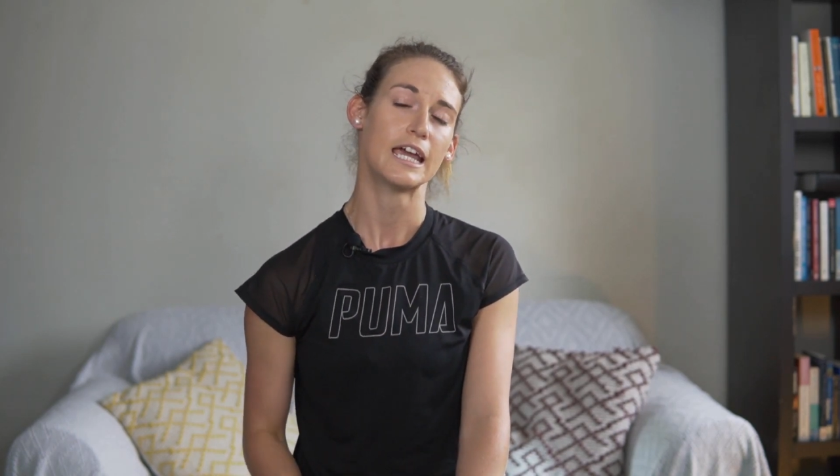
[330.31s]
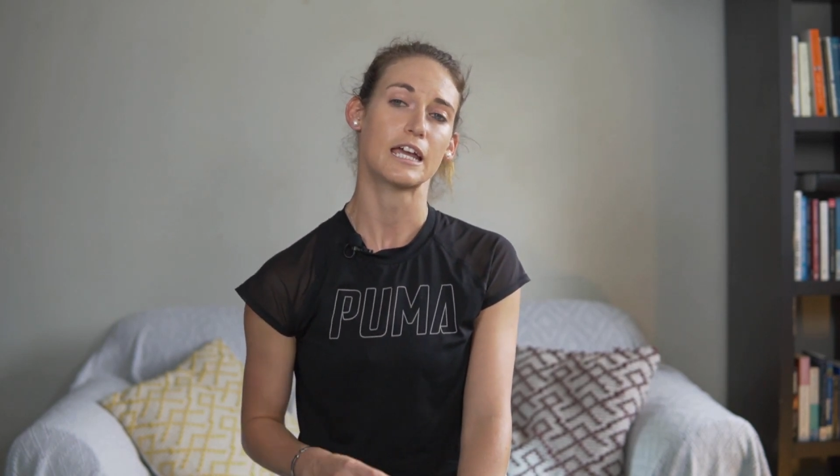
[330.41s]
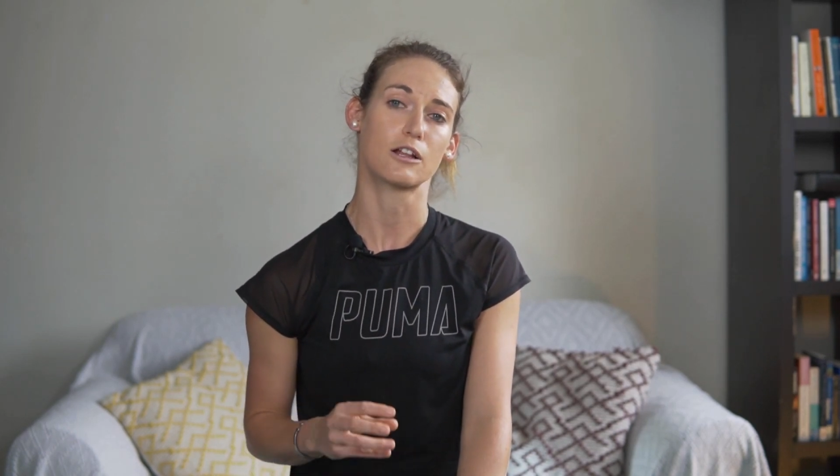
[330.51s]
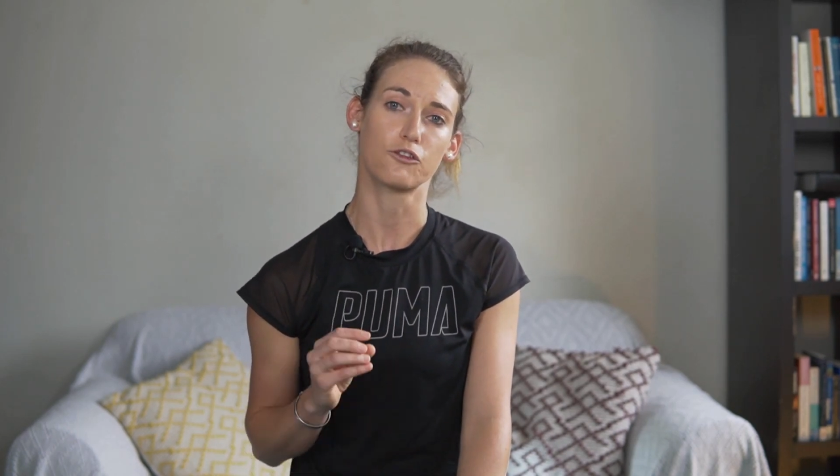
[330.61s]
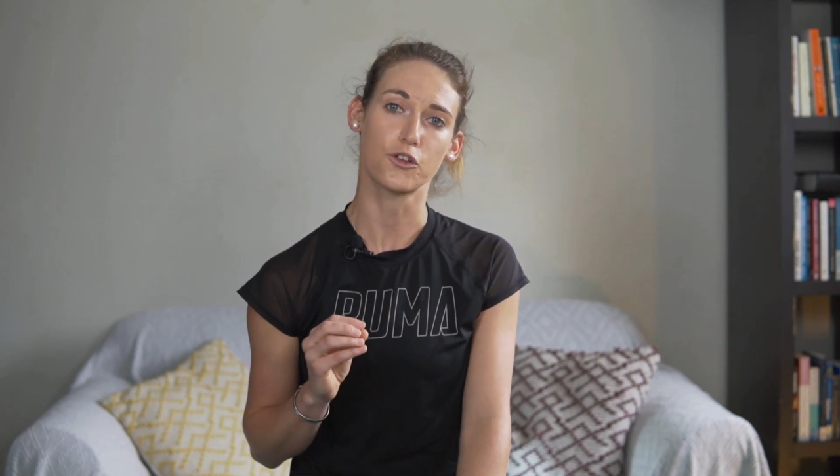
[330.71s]

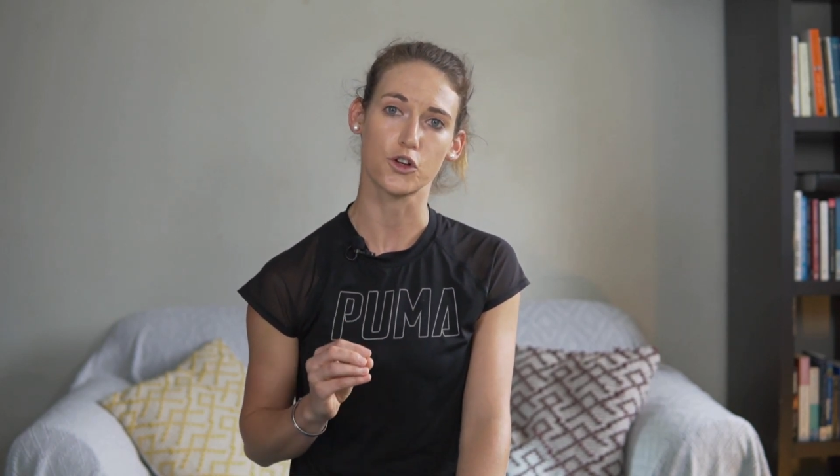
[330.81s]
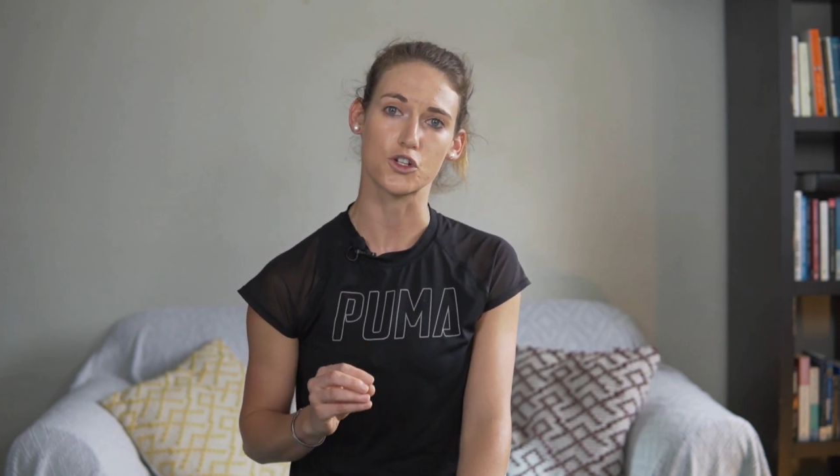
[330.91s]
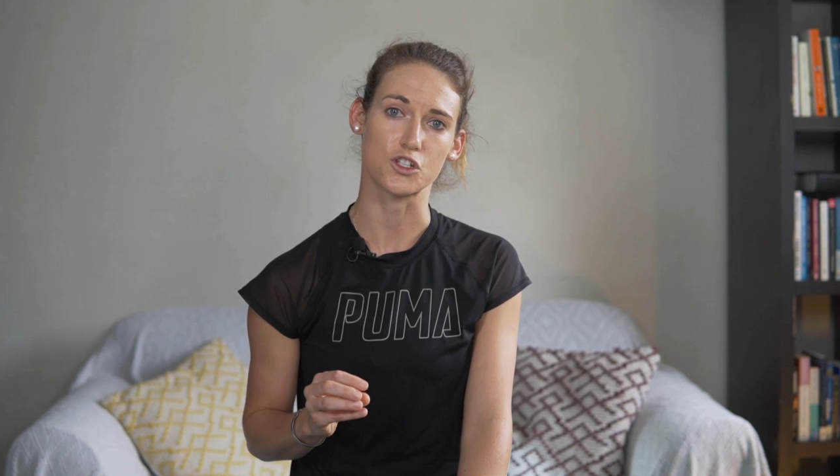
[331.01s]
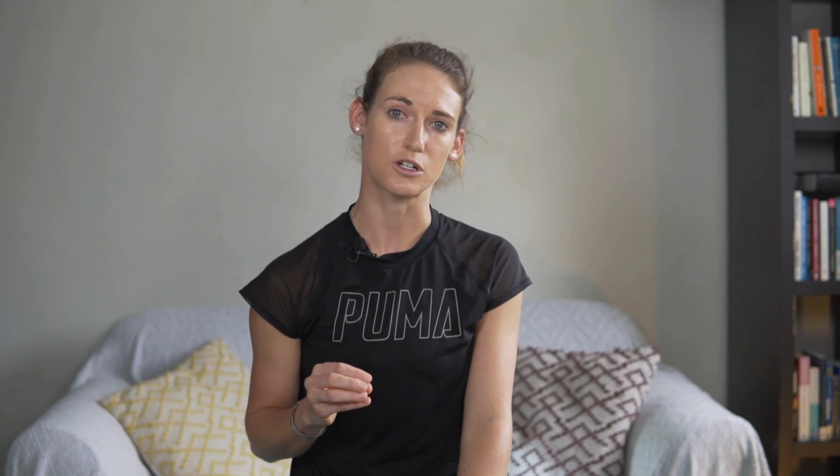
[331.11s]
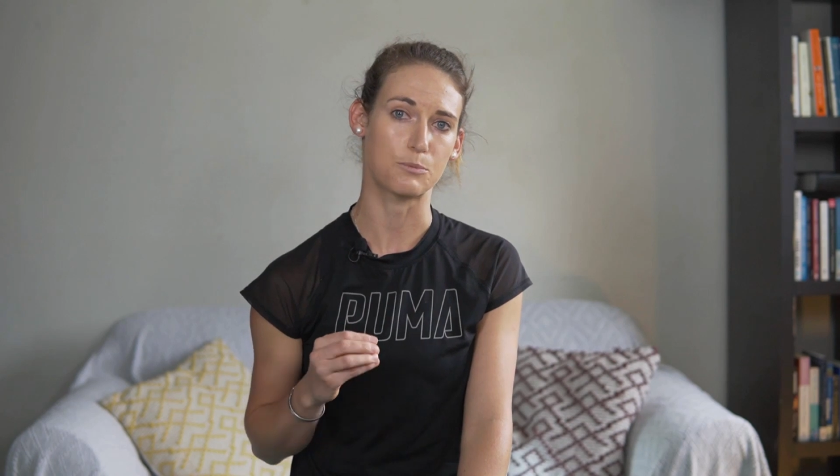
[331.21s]
It'll
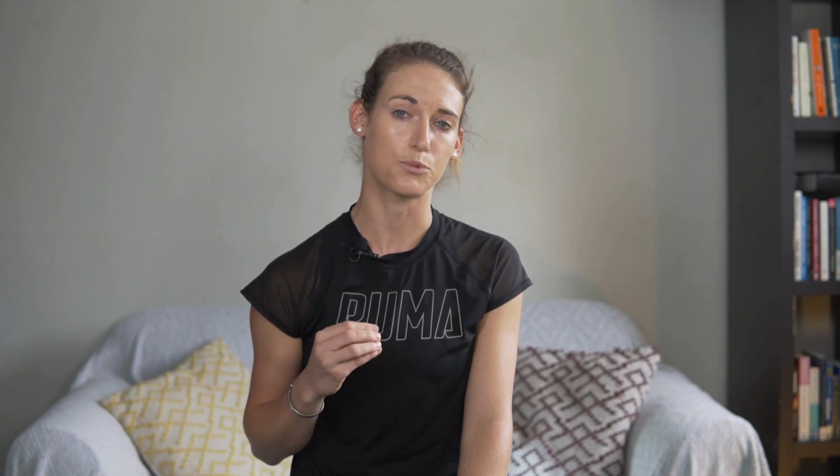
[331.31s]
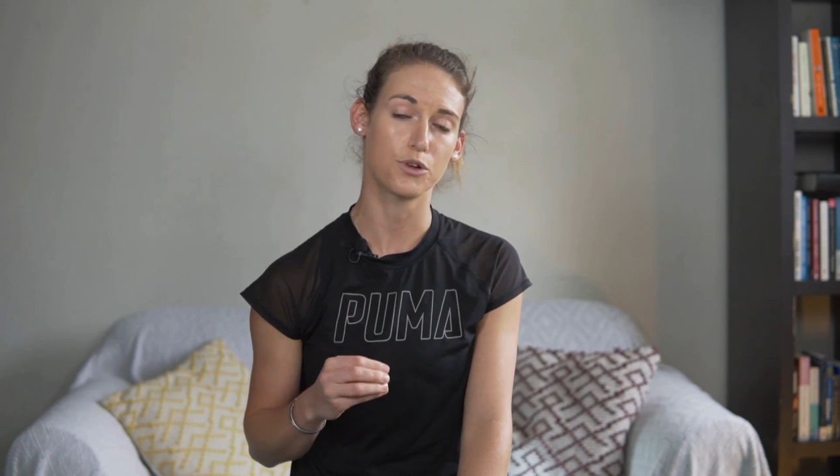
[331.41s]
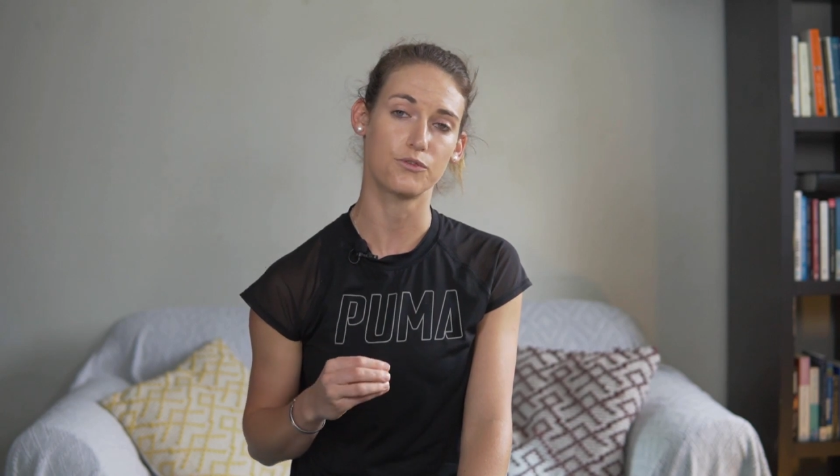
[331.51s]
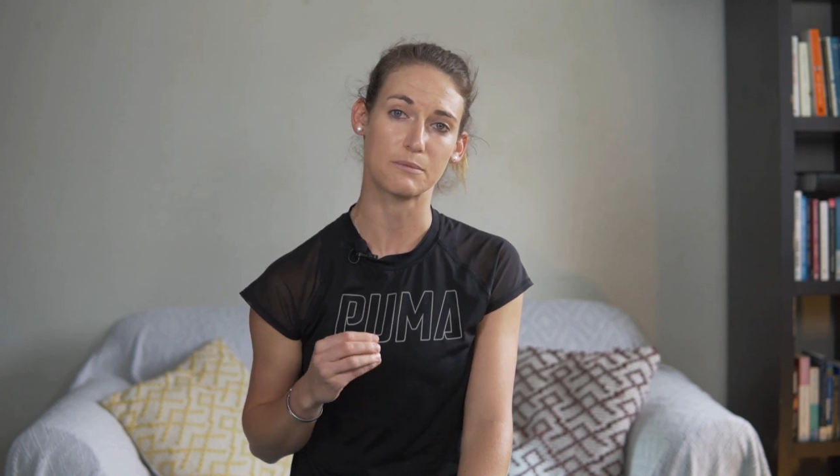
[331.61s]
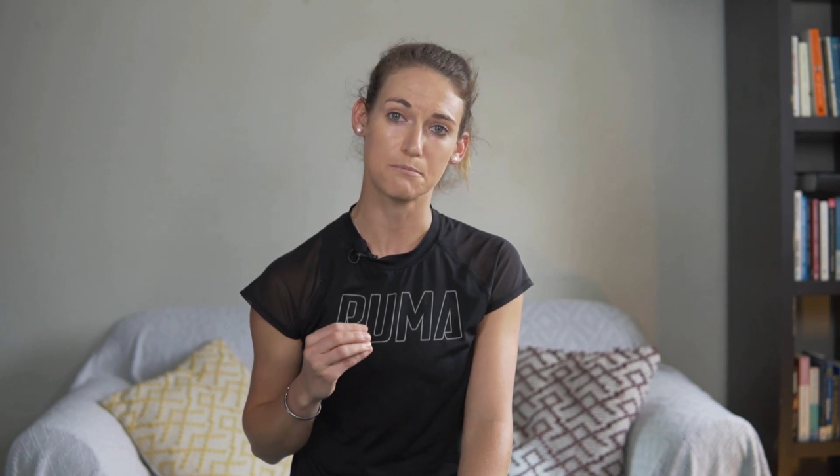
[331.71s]
focus on
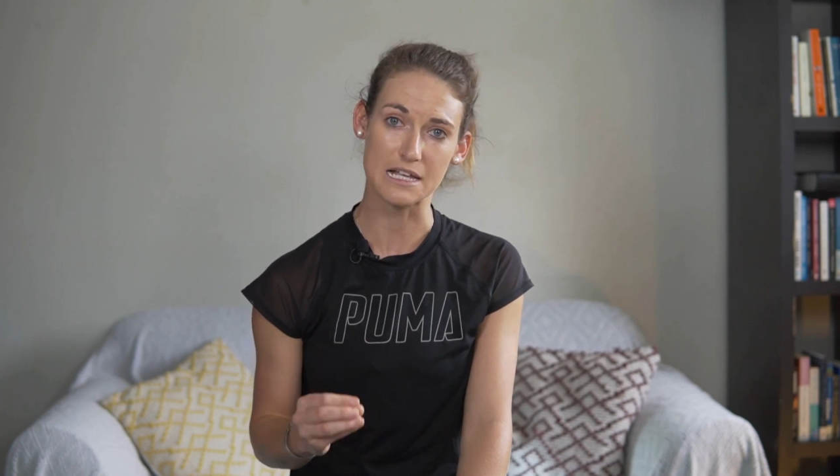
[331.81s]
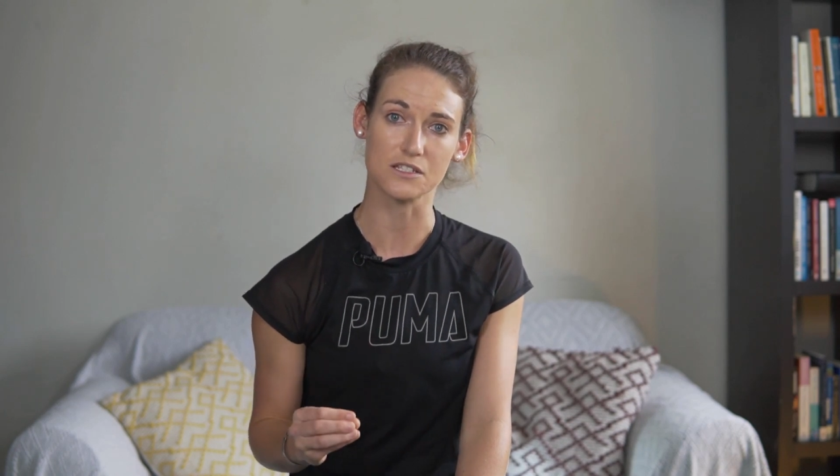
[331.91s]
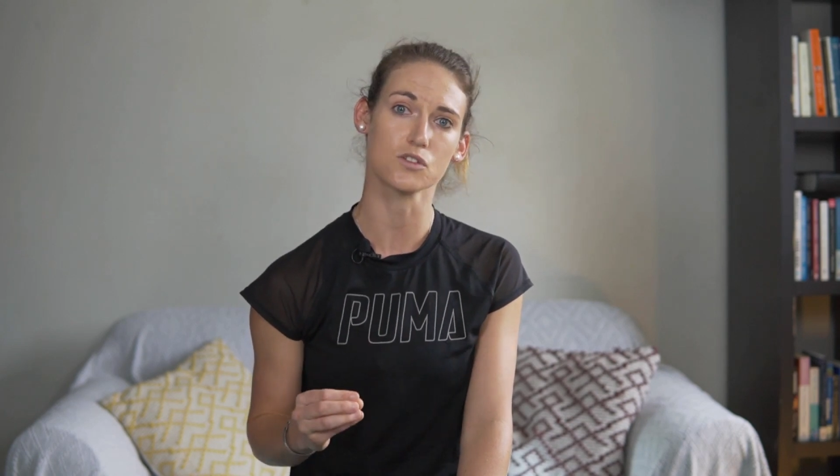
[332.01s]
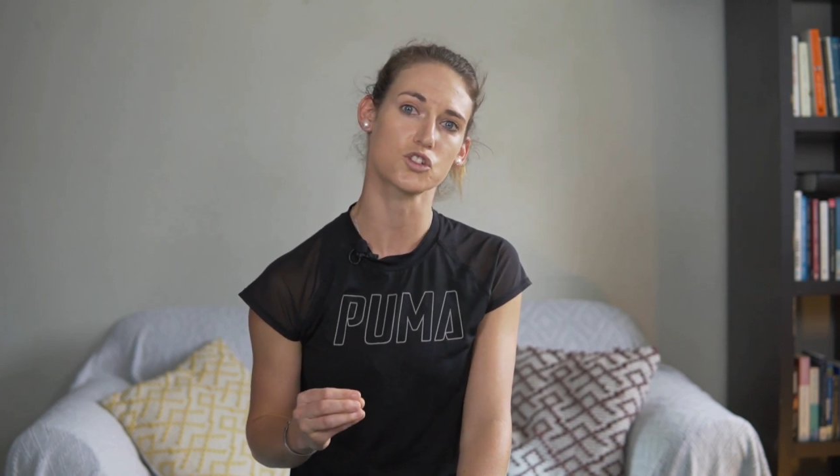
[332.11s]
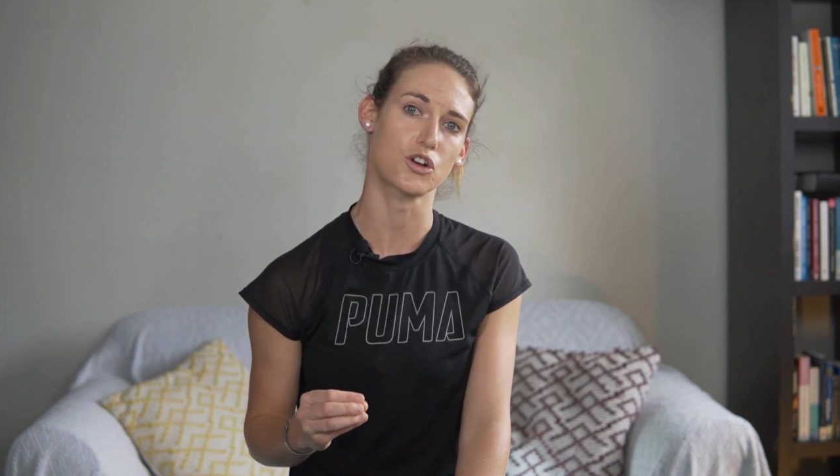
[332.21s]
improving
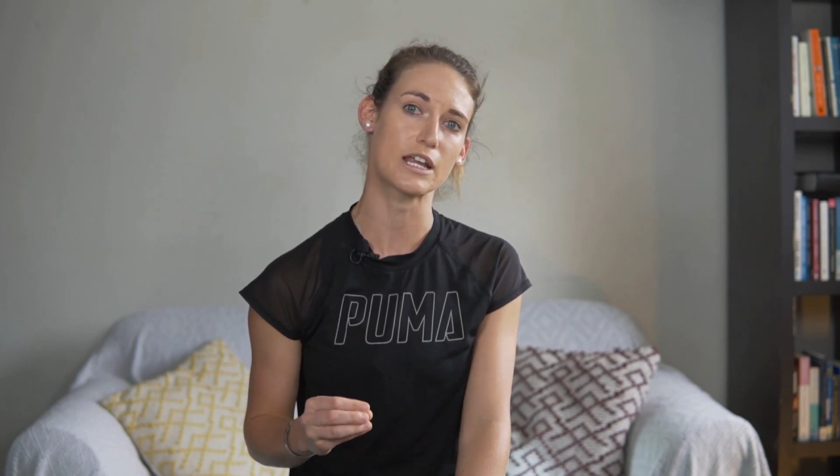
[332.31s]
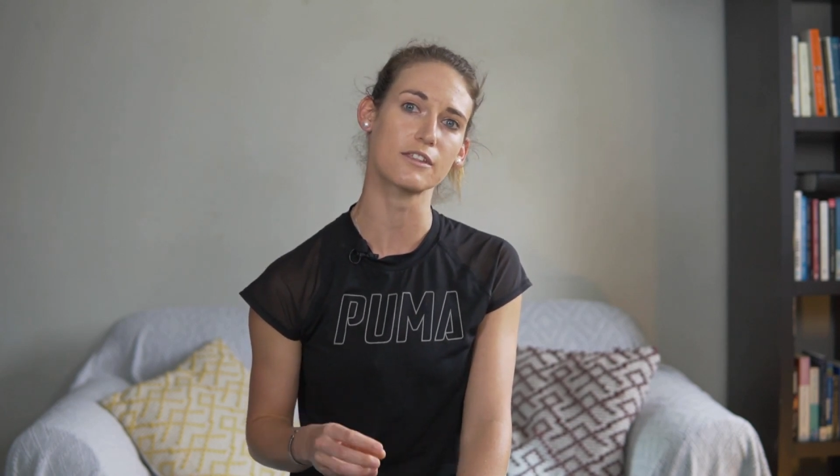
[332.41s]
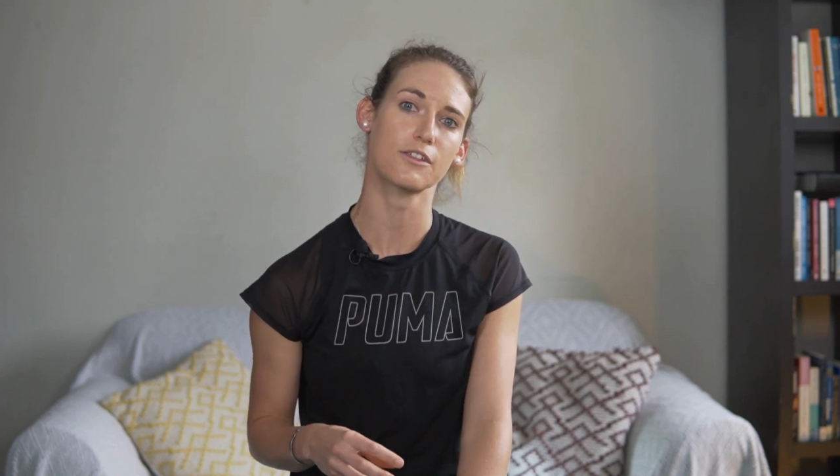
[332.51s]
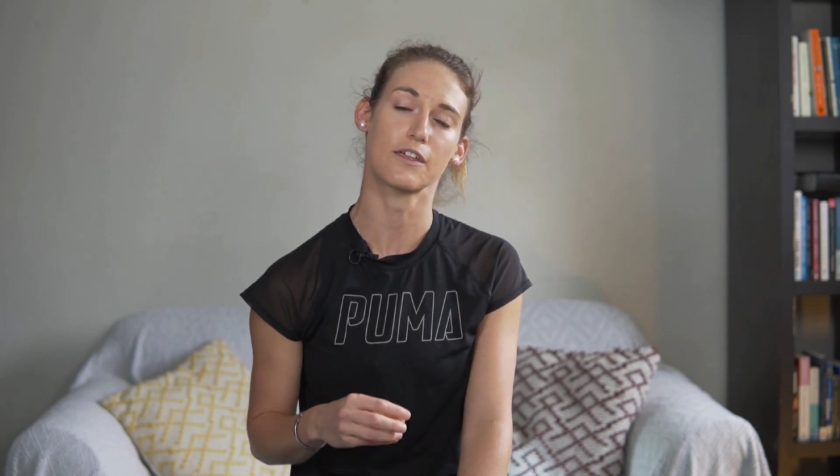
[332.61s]
muscle strength